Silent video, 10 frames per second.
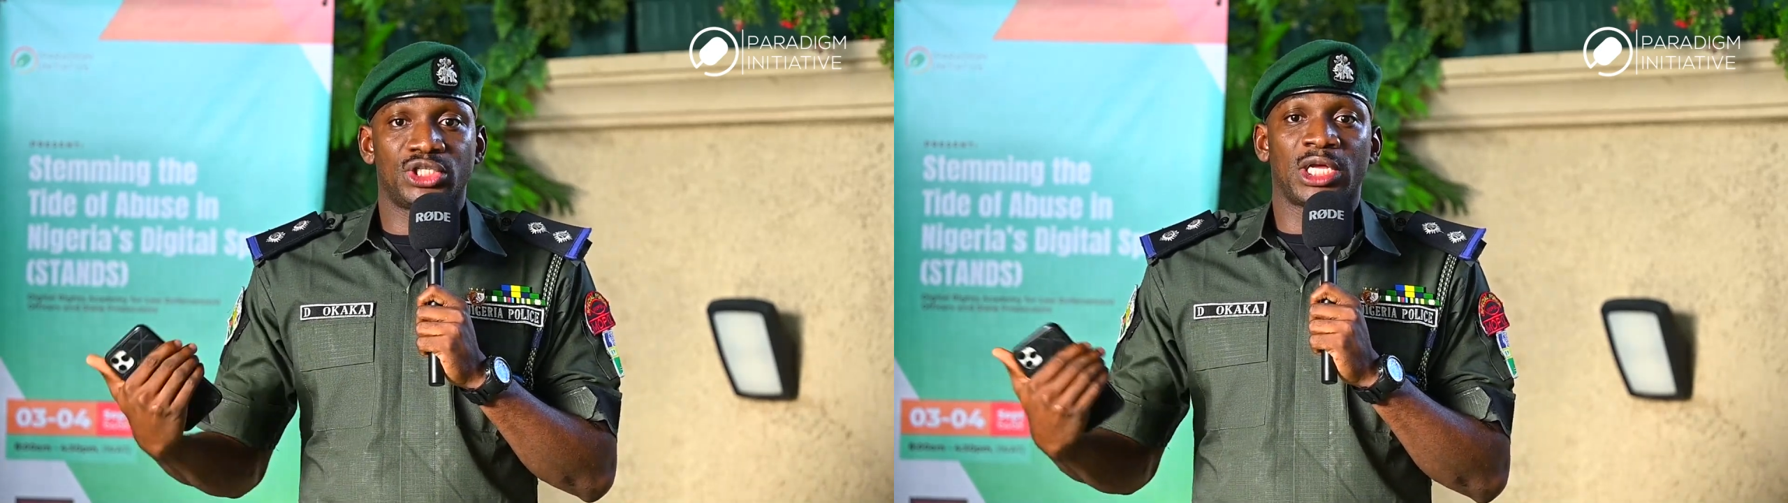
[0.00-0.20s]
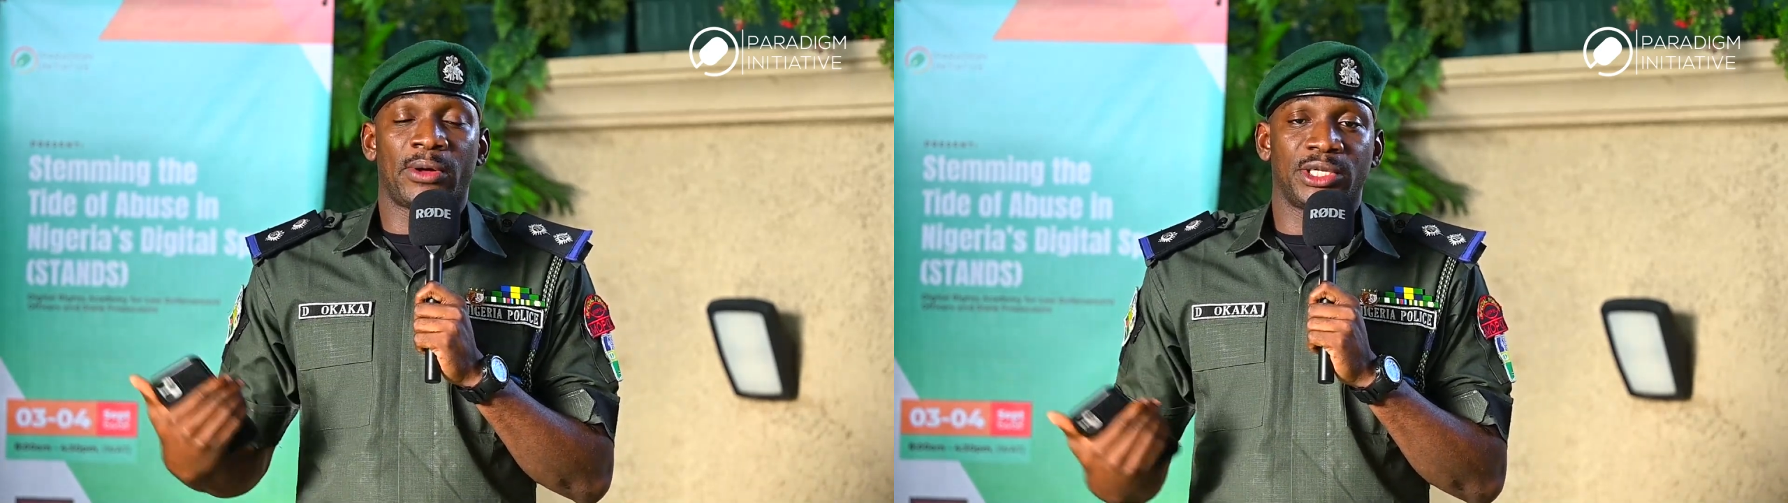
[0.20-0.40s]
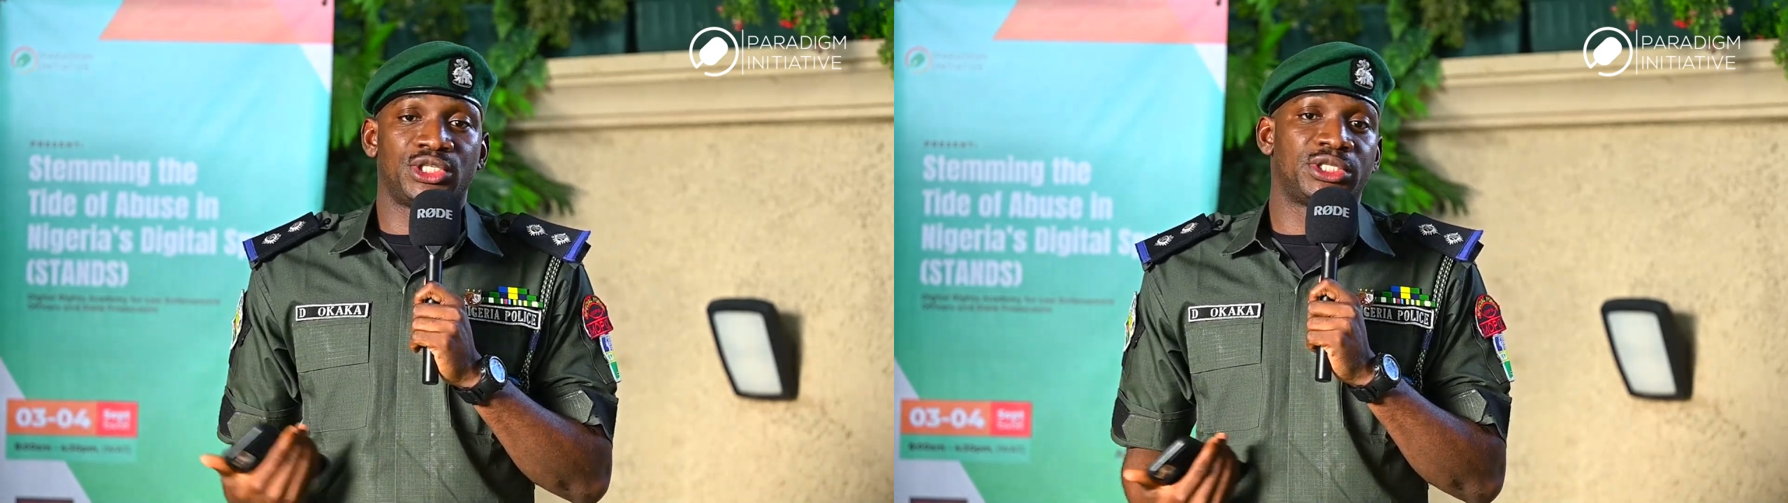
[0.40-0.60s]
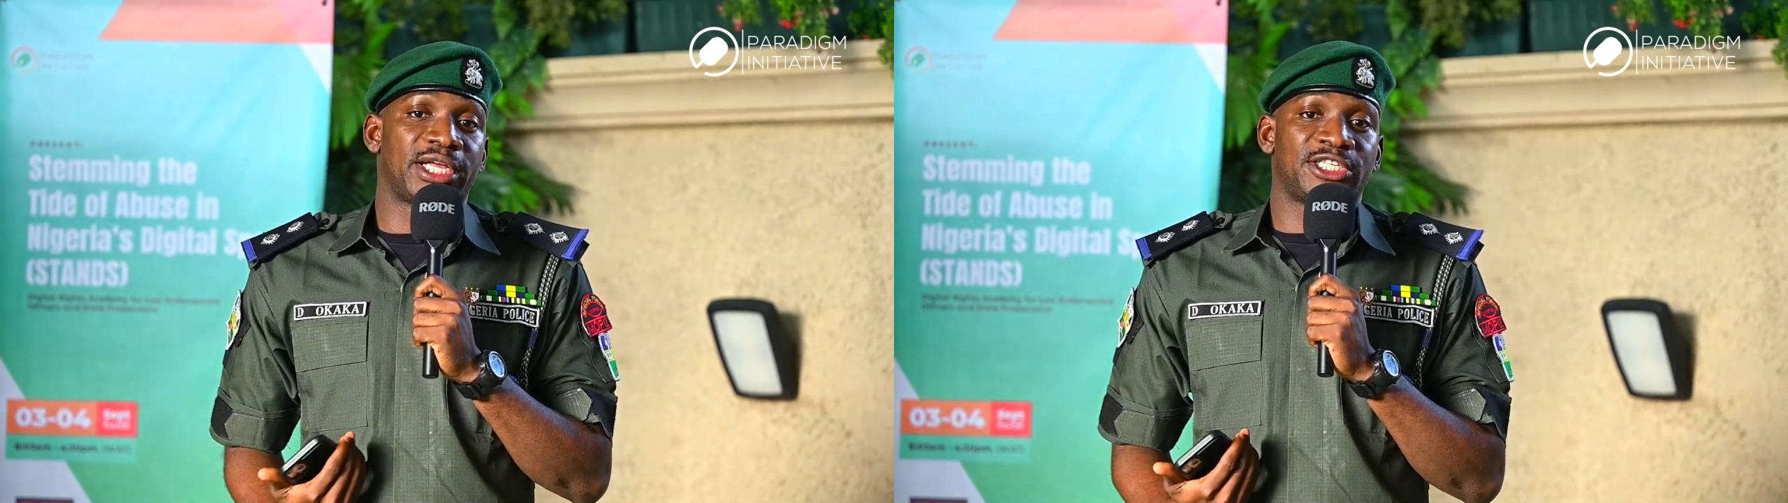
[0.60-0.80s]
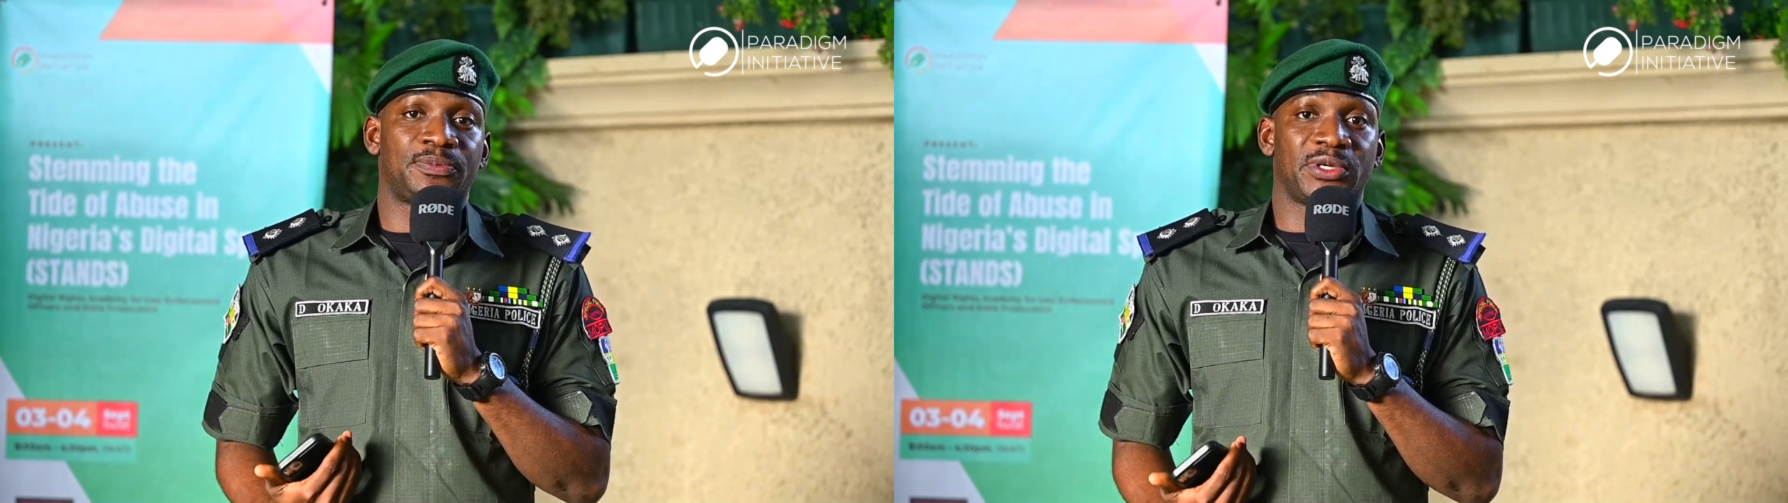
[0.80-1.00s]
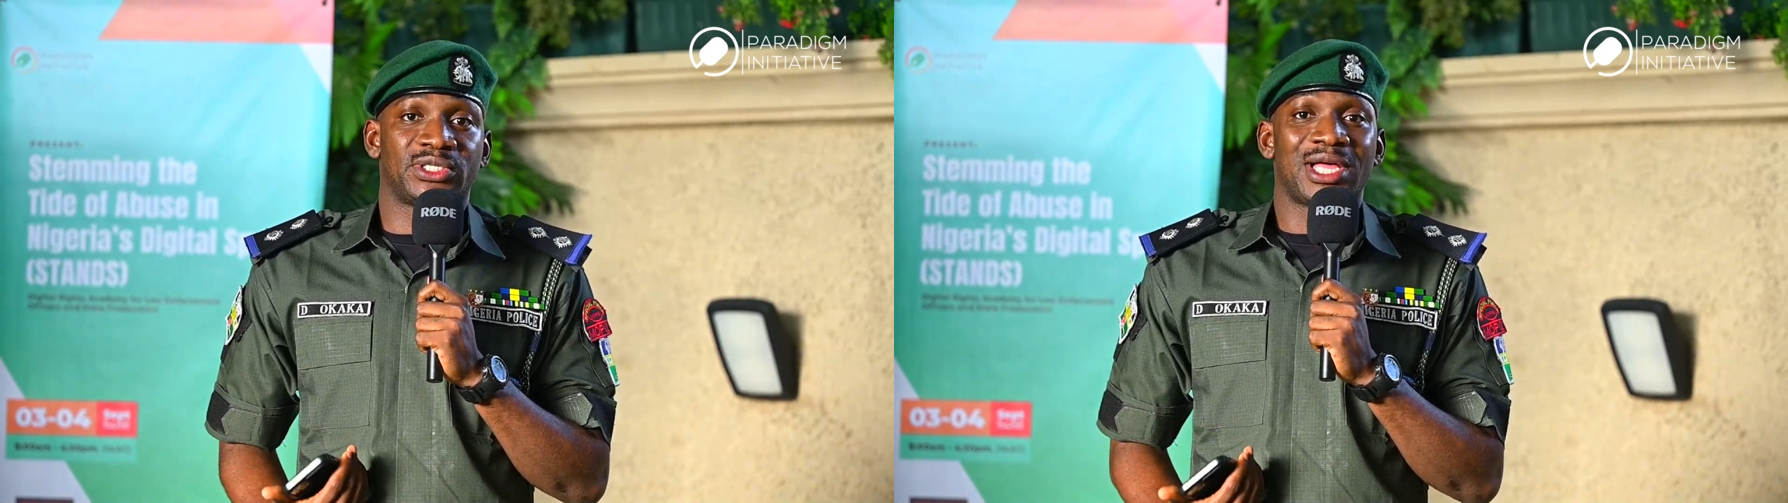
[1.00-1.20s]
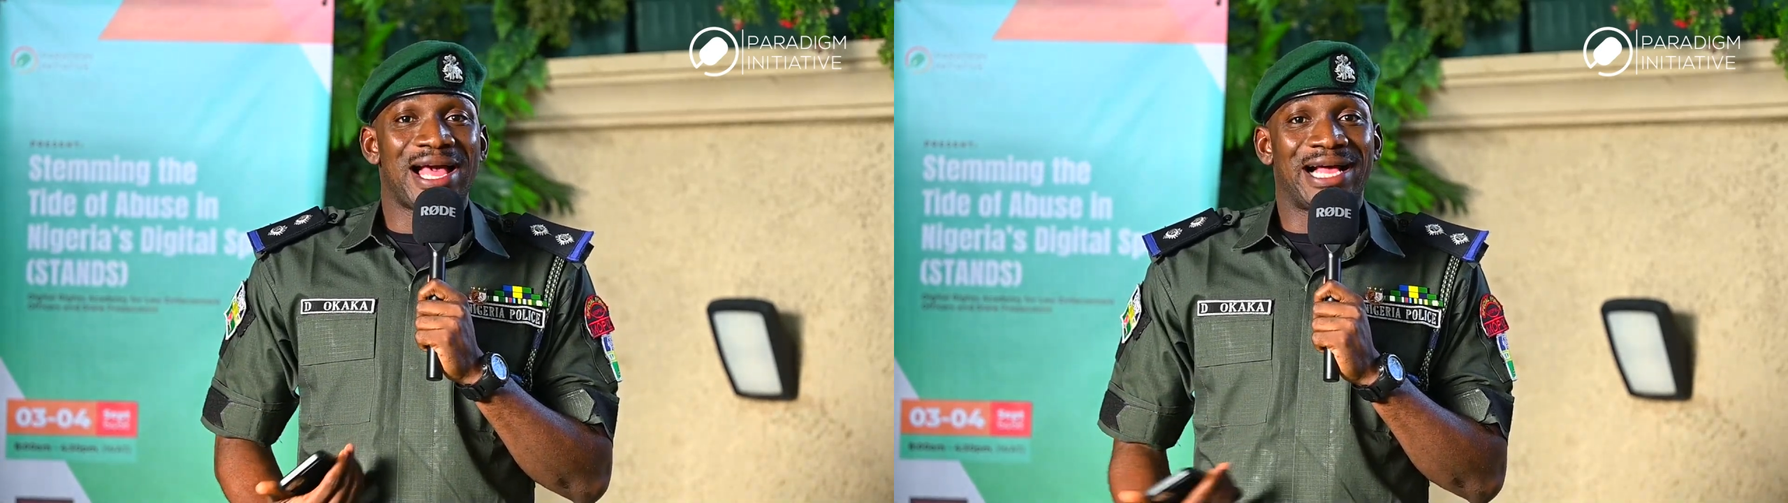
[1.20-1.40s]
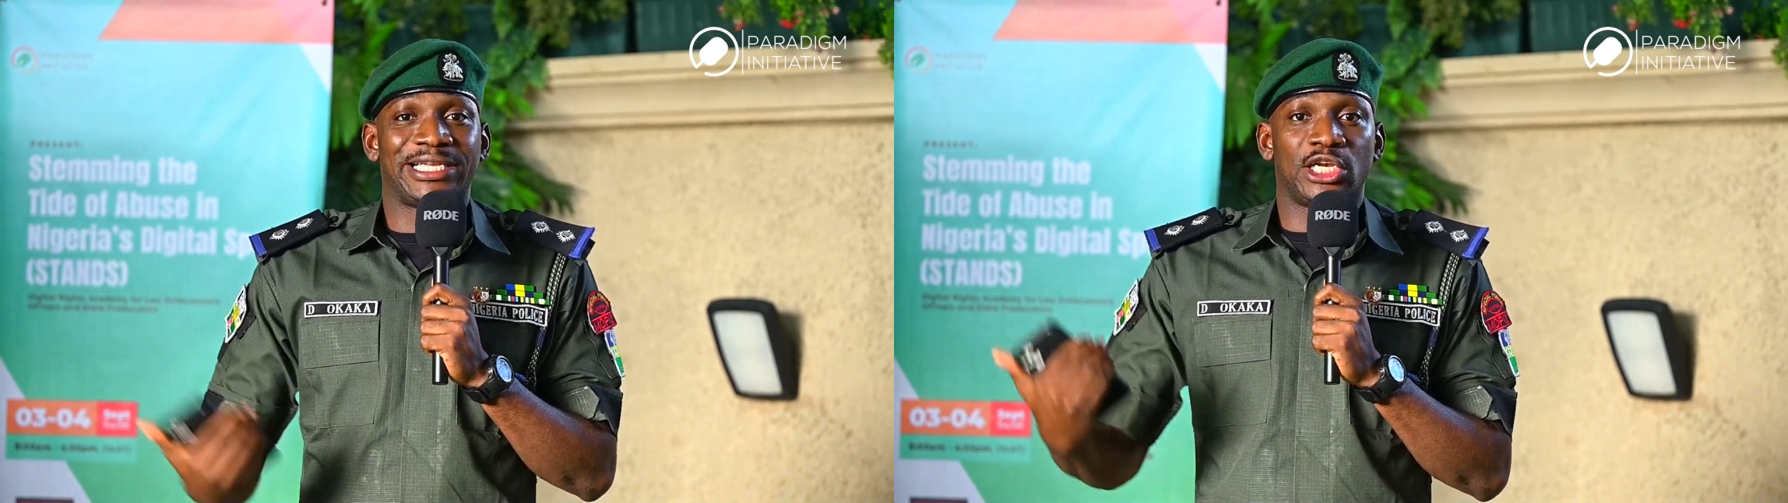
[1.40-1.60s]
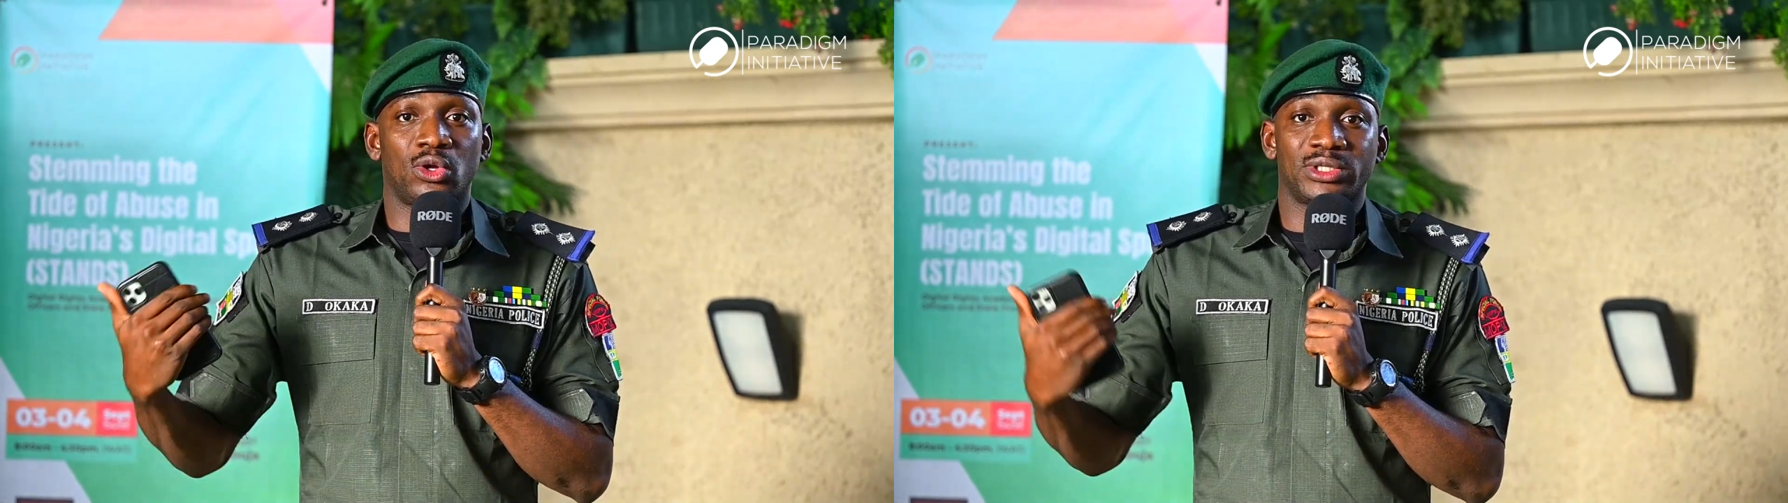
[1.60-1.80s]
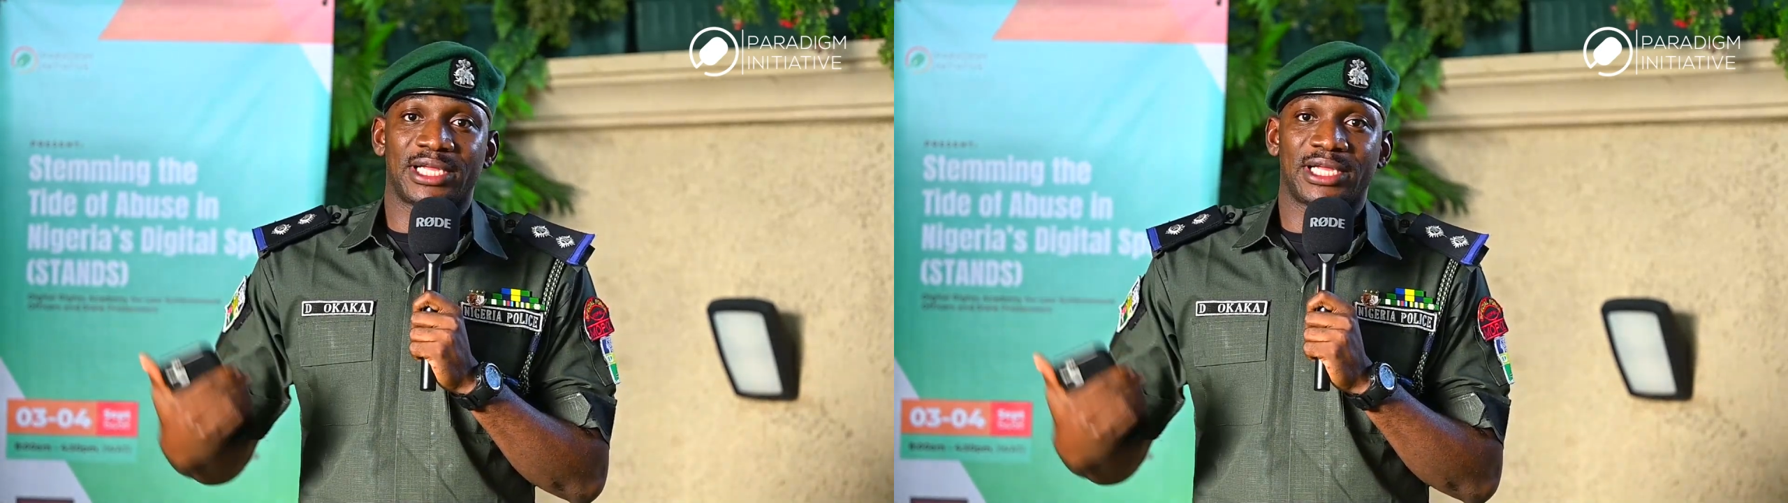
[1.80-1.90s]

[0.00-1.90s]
our digital space and the laws